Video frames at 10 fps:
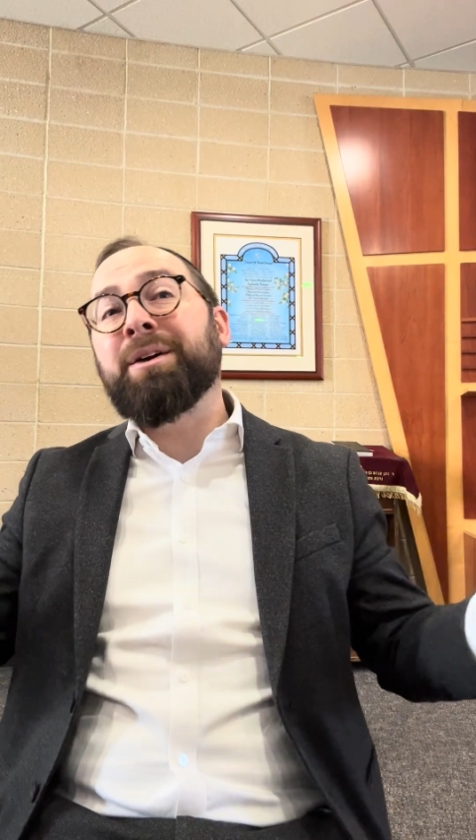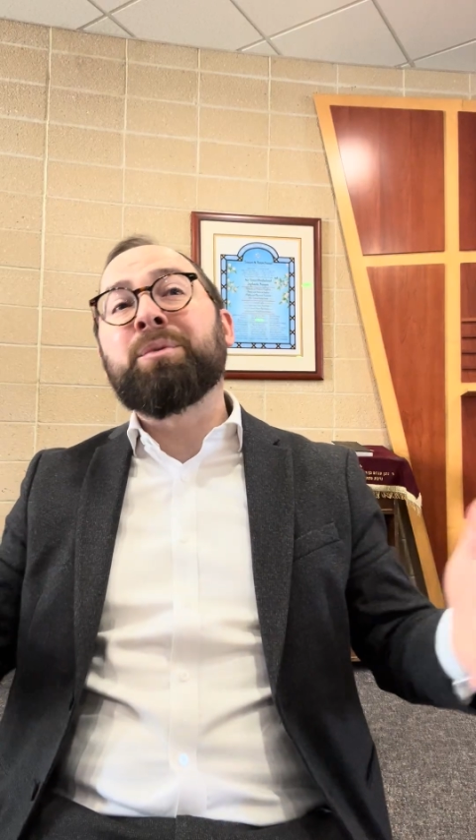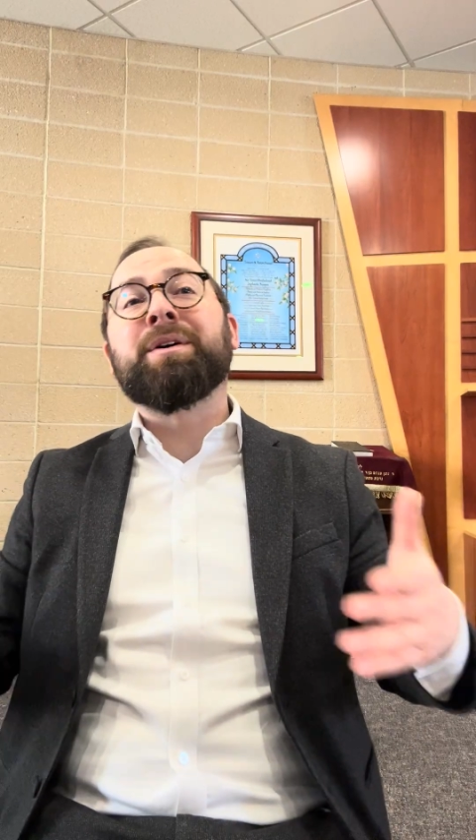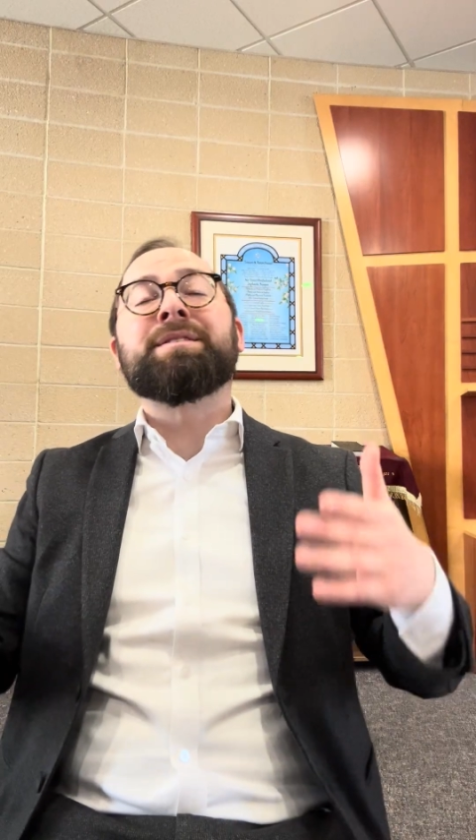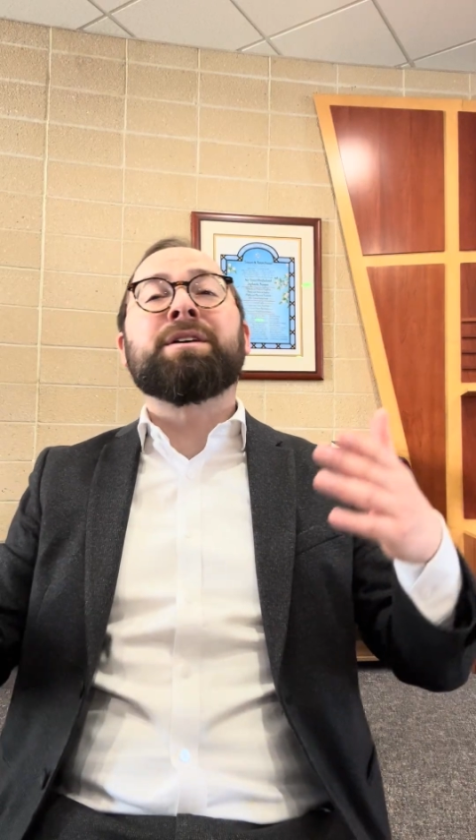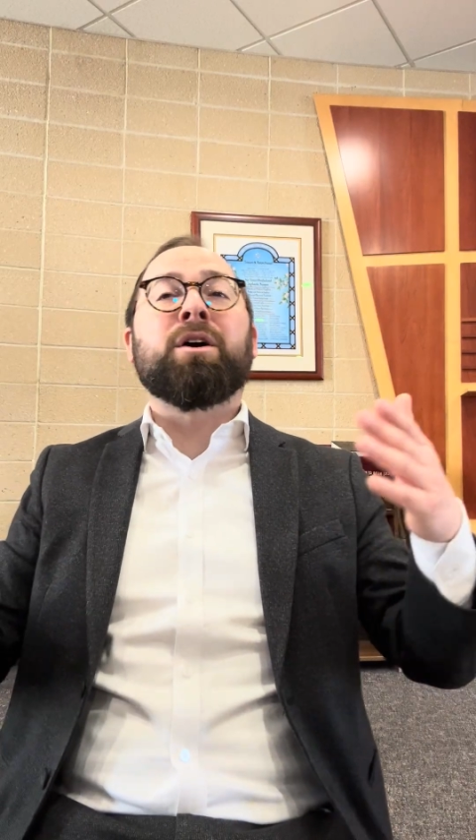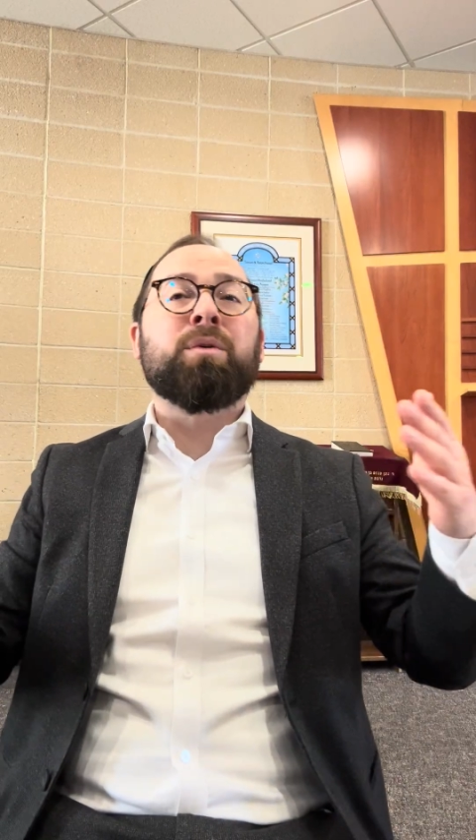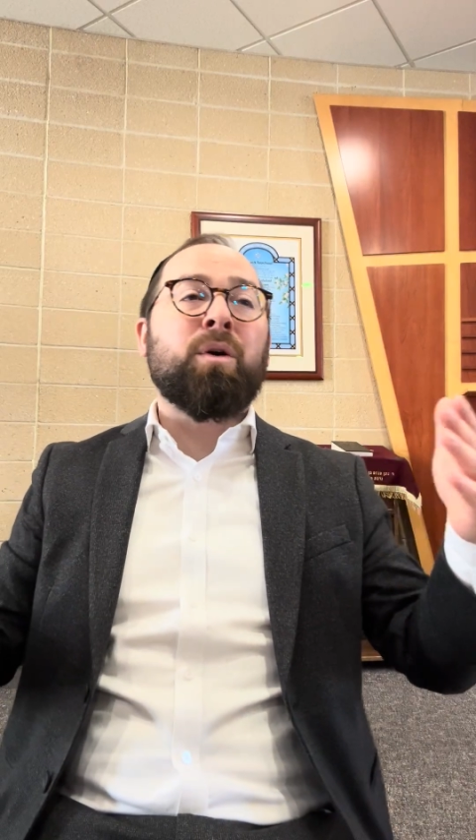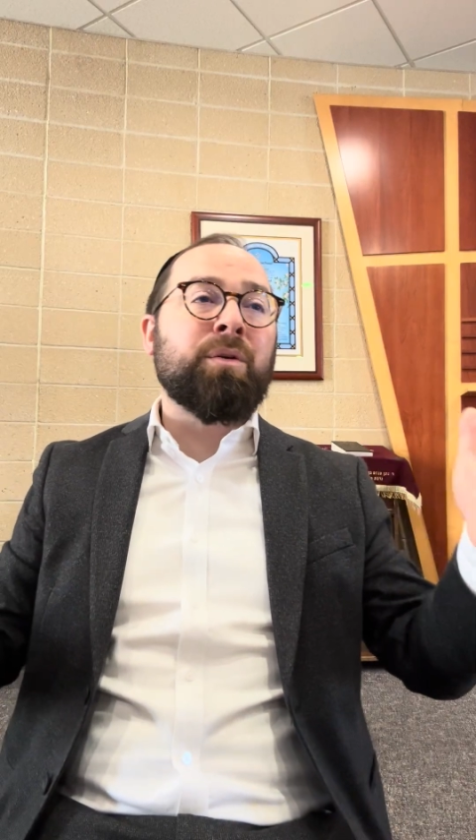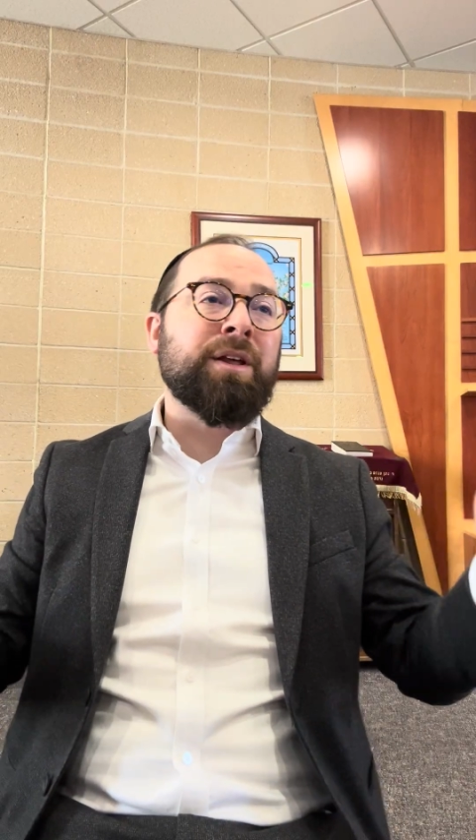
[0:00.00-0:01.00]
would,
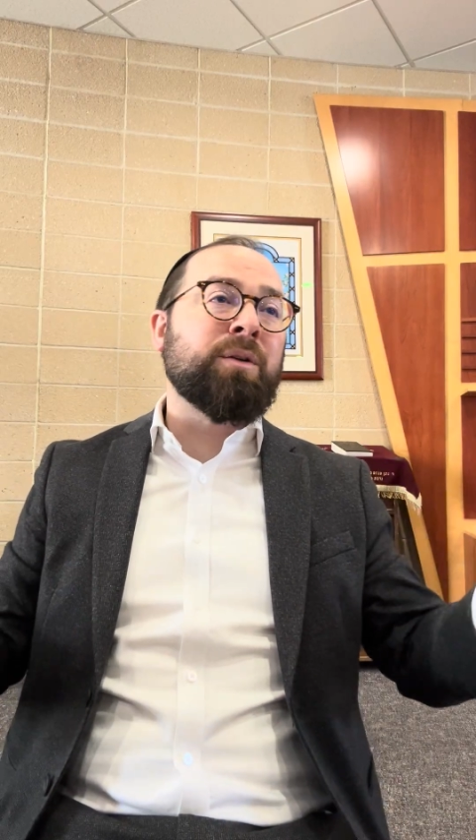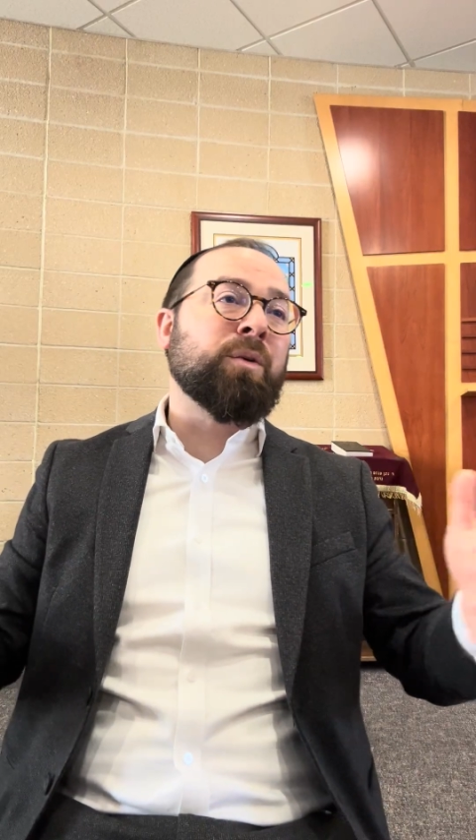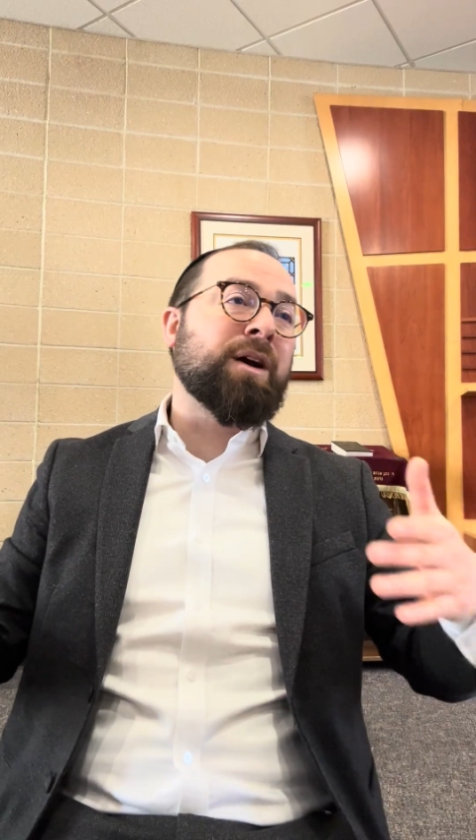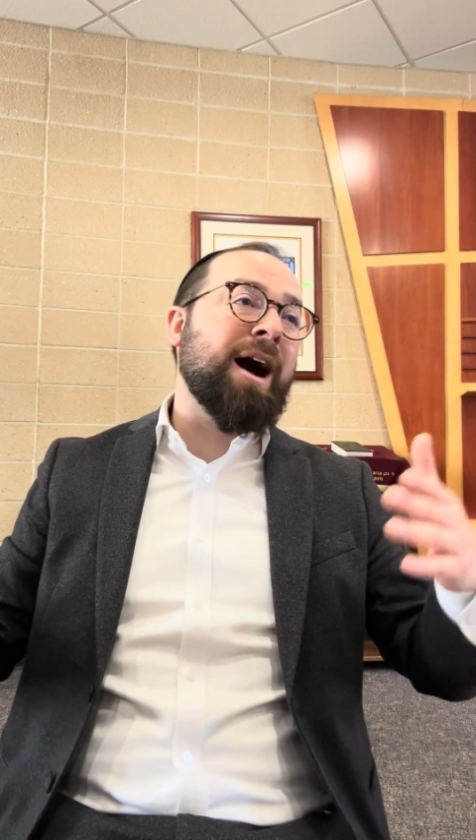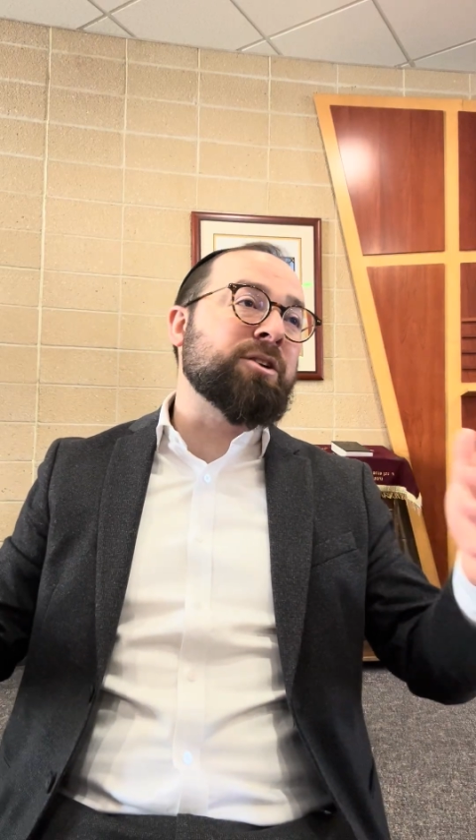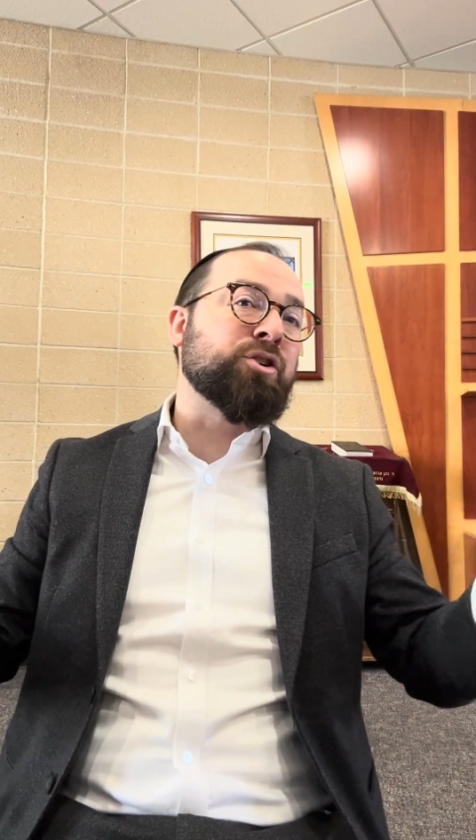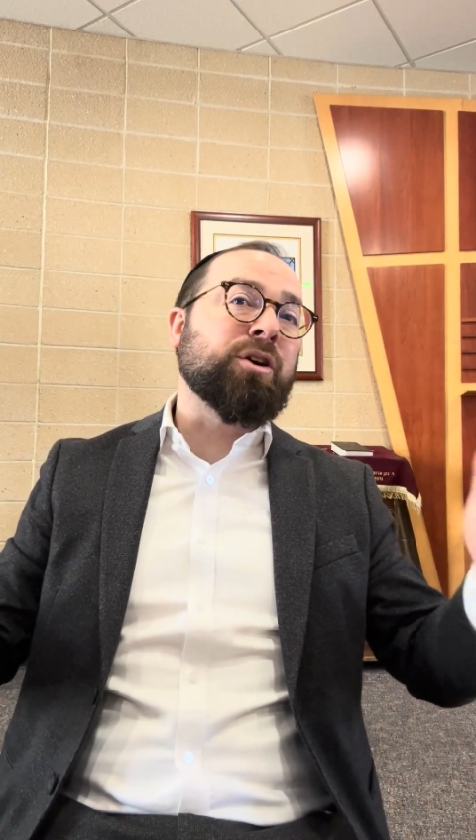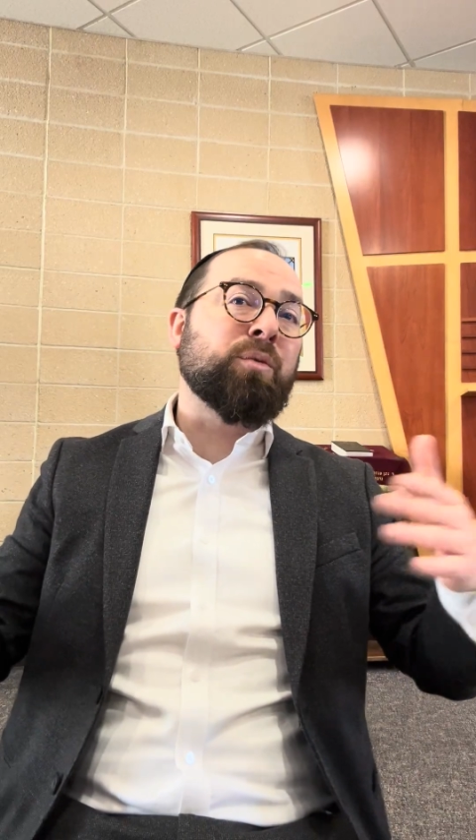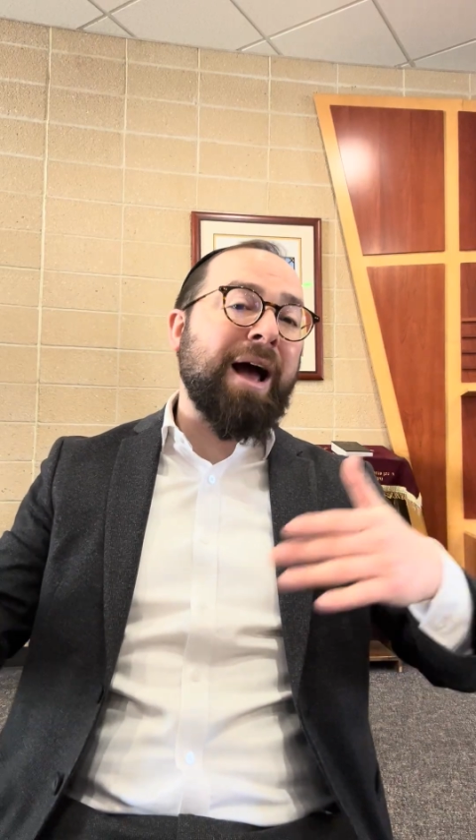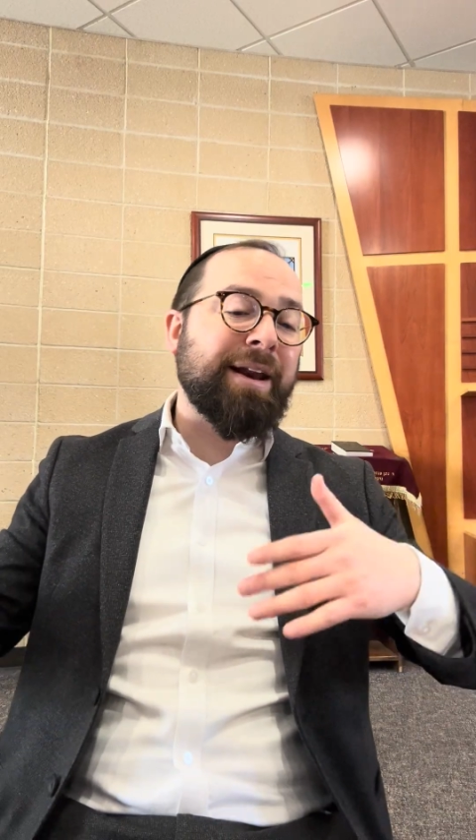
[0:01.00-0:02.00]
only would
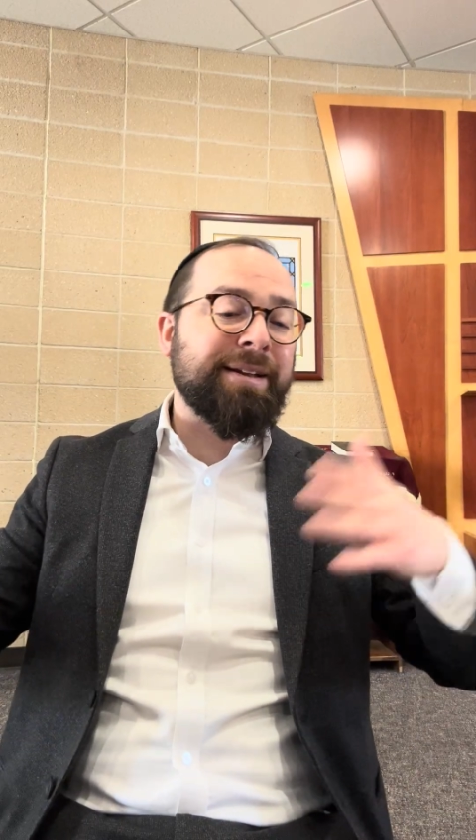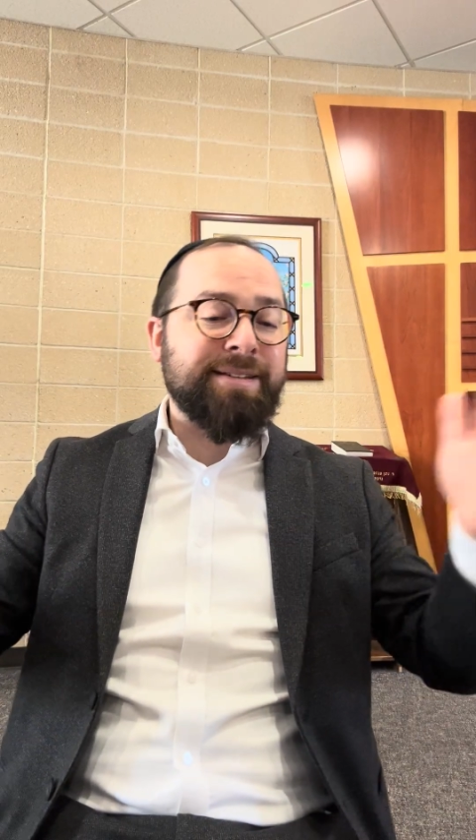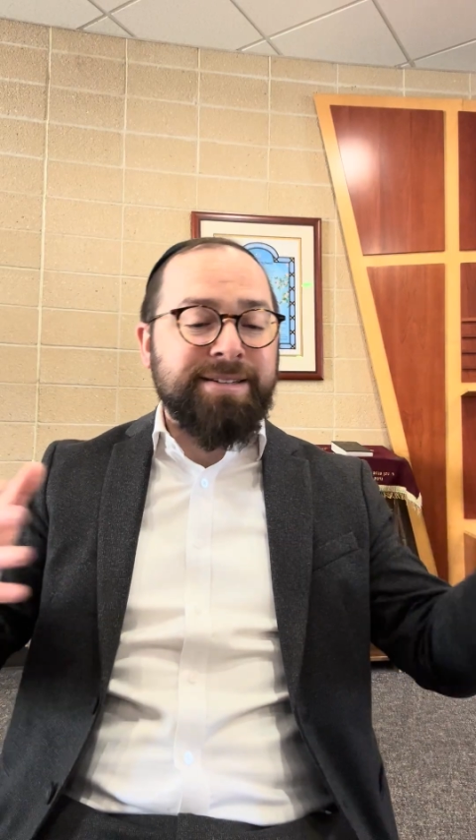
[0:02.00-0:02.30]
kasher granites,